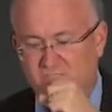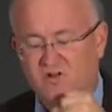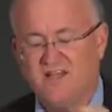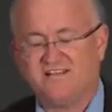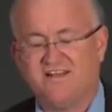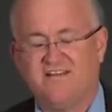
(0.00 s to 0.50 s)

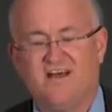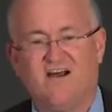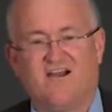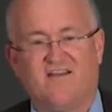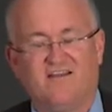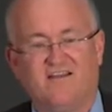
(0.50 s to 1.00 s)
placed in the
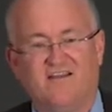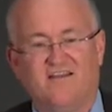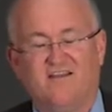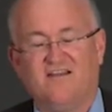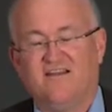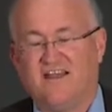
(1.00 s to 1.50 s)
heart,
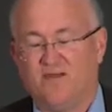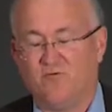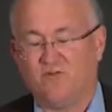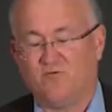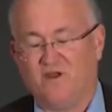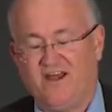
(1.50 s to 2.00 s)
hit
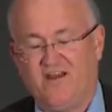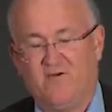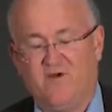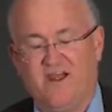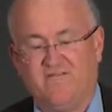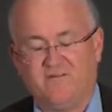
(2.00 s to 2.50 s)
with a radio
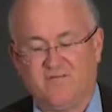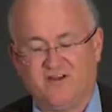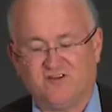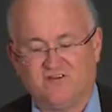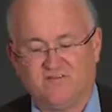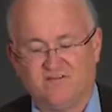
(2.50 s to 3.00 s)
wave to
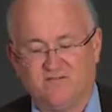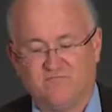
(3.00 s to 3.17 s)
measure